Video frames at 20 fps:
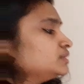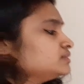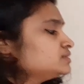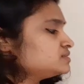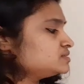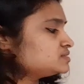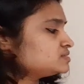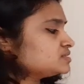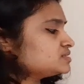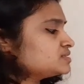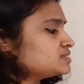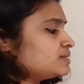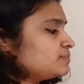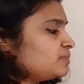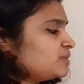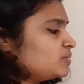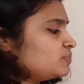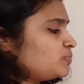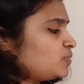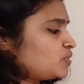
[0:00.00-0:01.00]
this is a
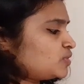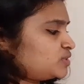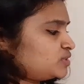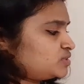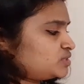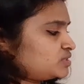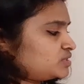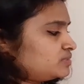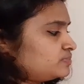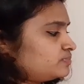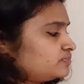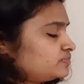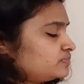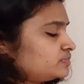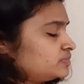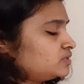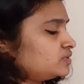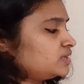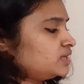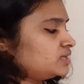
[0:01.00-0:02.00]
summing point.
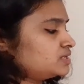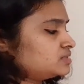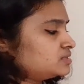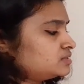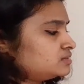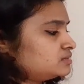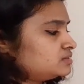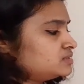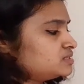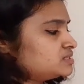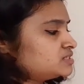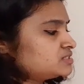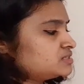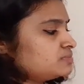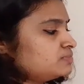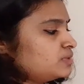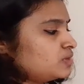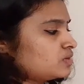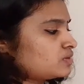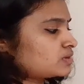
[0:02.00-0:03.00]
Okay, this is a
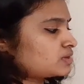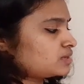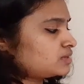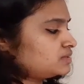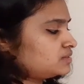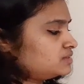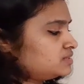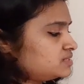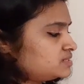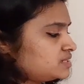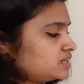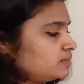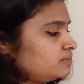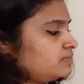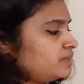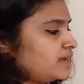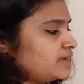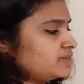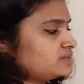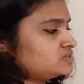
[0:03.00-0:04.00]
block. These are
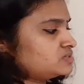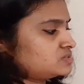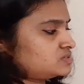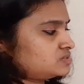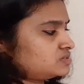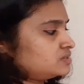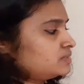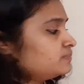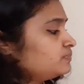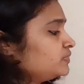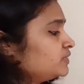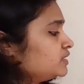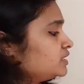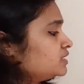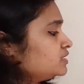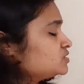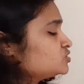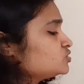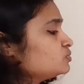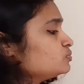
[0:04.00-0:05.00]
branches.
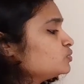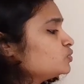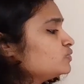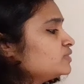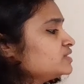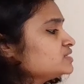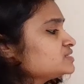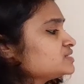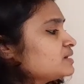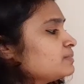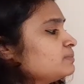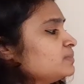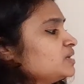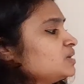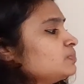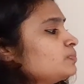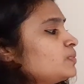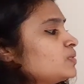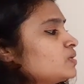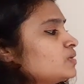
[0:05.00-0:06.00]
So moving
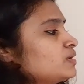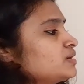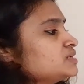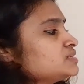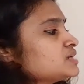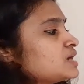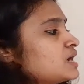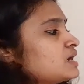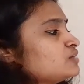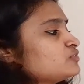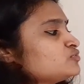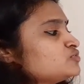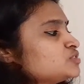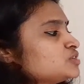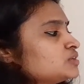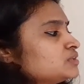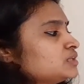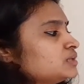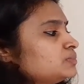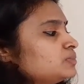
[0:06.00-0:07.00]
summing point
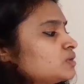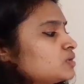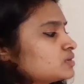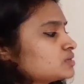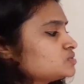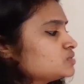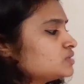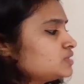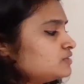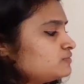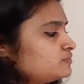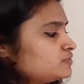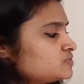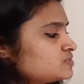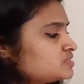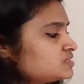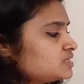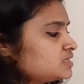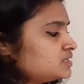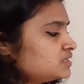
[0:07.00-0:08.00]
after the block. So if you
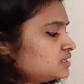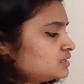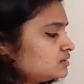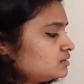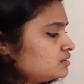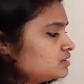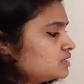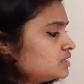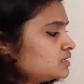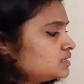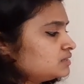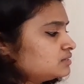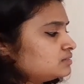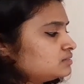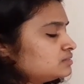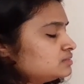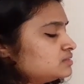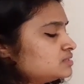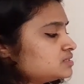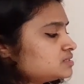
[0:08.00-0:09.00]
see here,
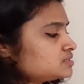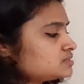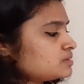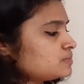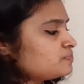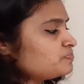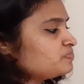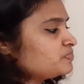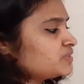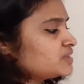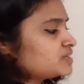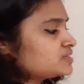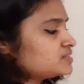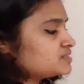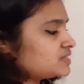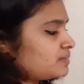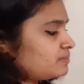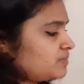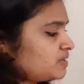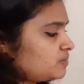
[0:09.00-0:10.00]
this
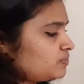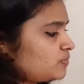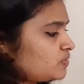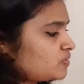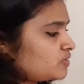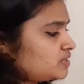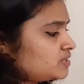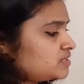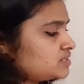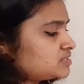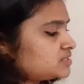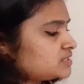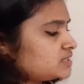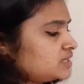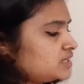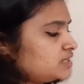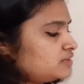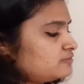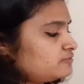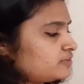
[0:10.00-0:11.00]
summing point is
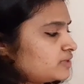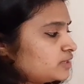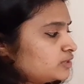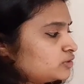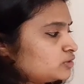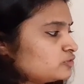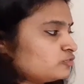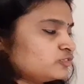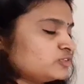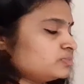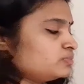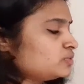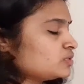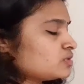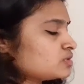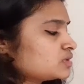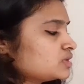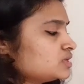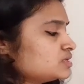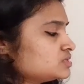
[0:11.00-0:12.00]
in front of the
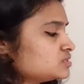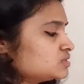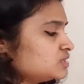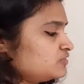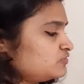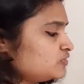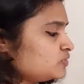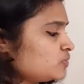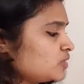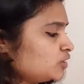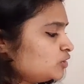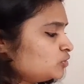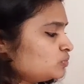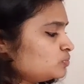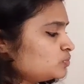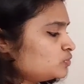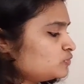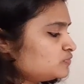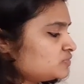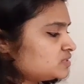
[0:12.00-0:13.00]
block. So if you want to
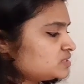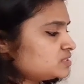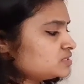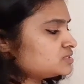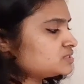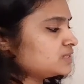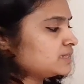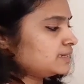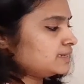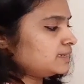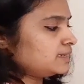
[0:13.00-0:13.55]
move this